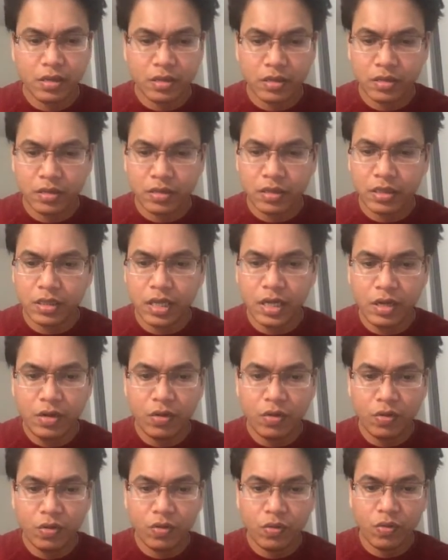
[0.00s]
then
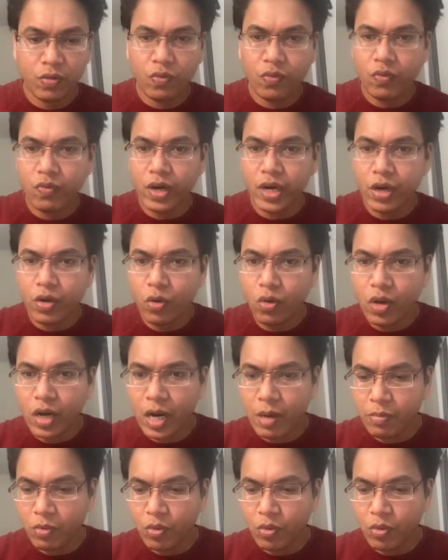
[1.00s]
we don't have